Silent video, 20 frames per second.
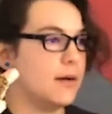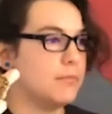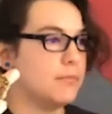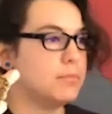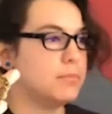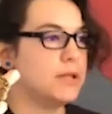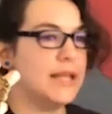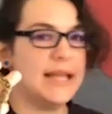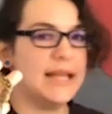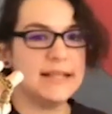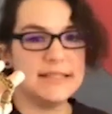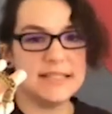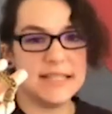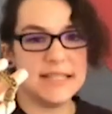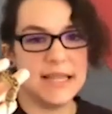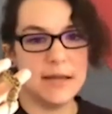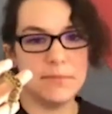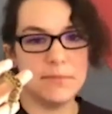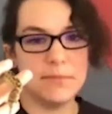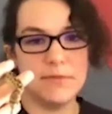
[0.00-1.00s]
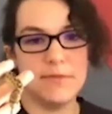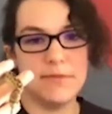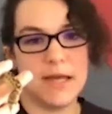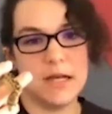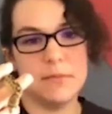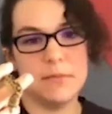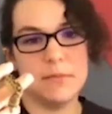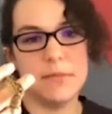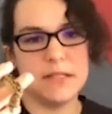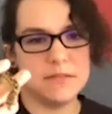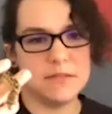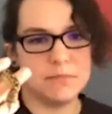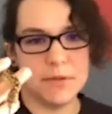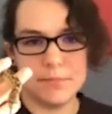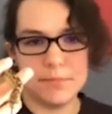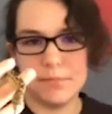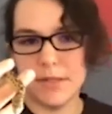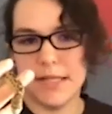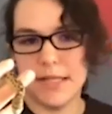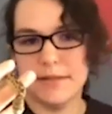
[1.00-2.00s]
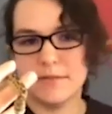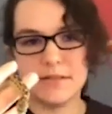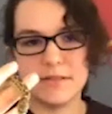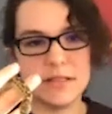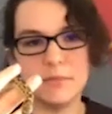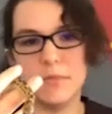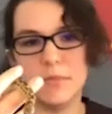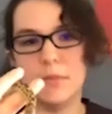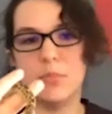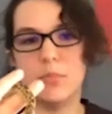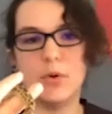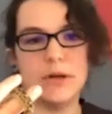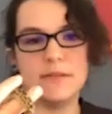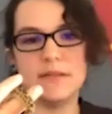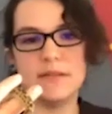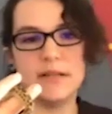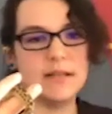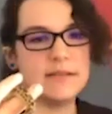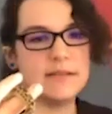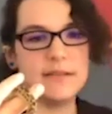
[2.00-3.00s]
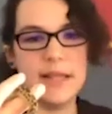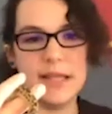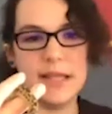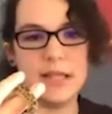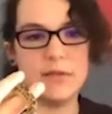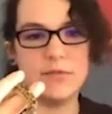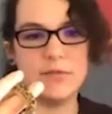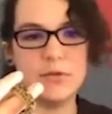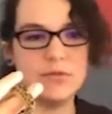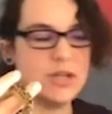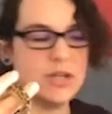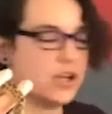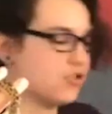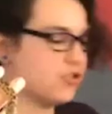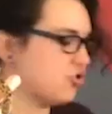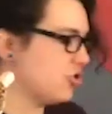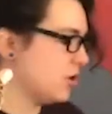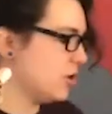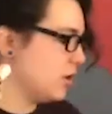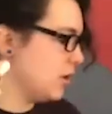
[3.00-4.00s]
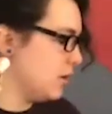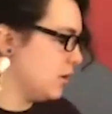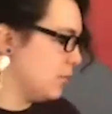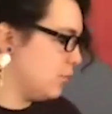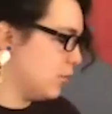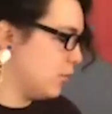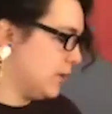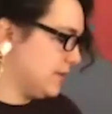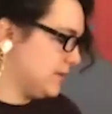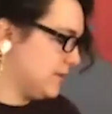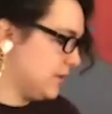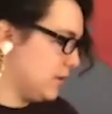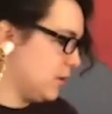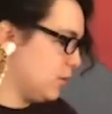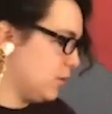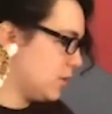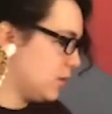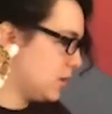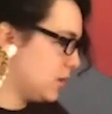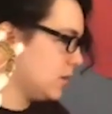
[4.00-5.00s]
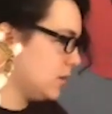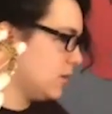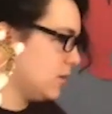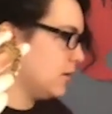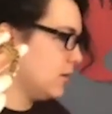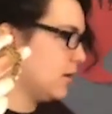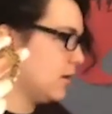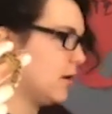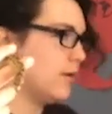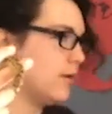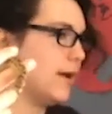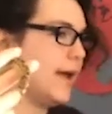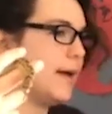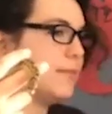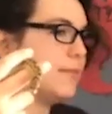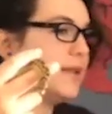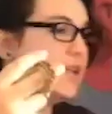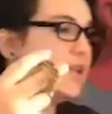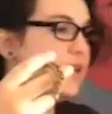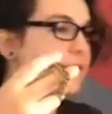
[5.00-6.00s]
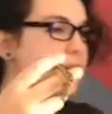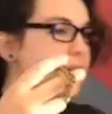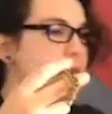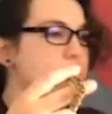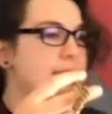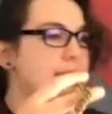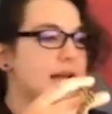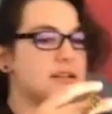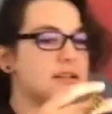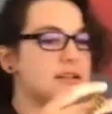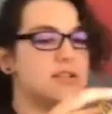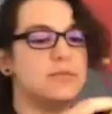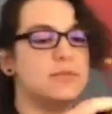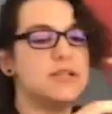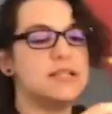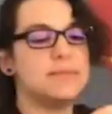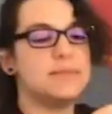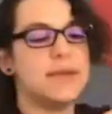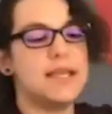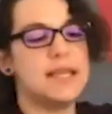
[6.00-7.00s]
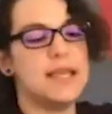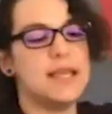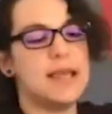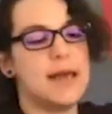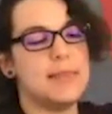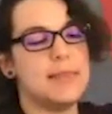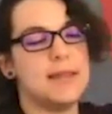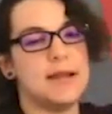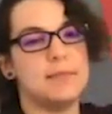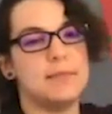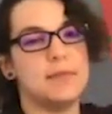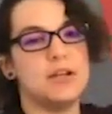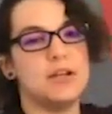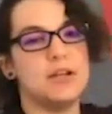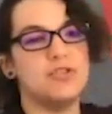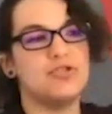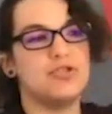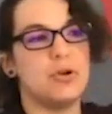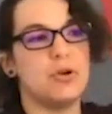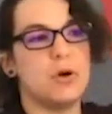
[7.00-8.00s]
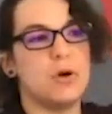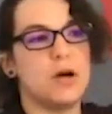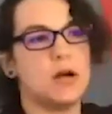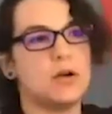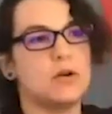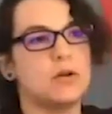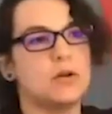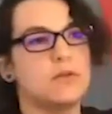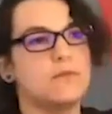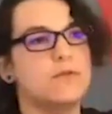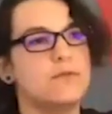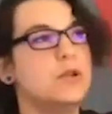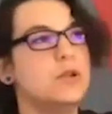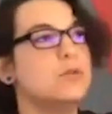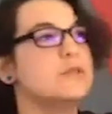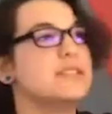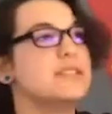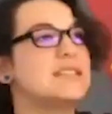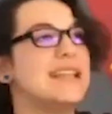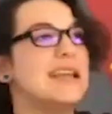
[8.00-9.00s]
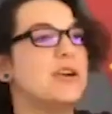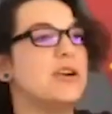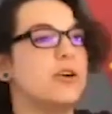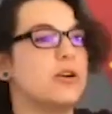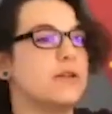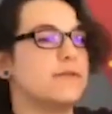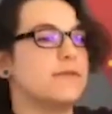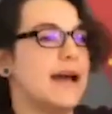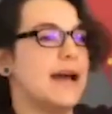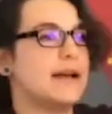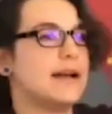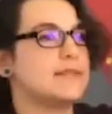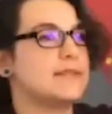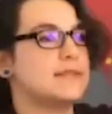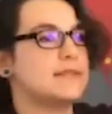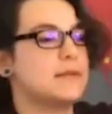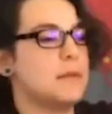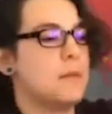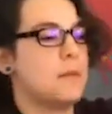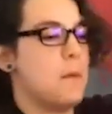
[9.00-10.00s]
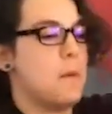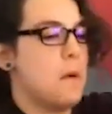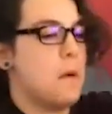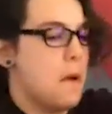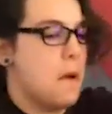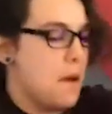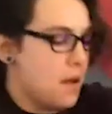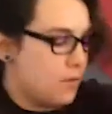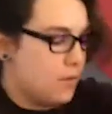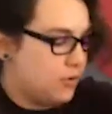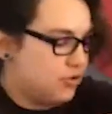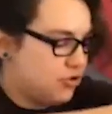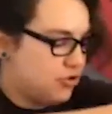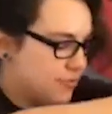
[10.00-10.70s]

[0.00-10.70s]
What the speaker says: Plants can't be venomous, but plants can be poisonous, like if you touch poison oak. All right, I'm gonna give him back to you, Miss Mikey, and then I'm gonna show a few snake artifacts, which are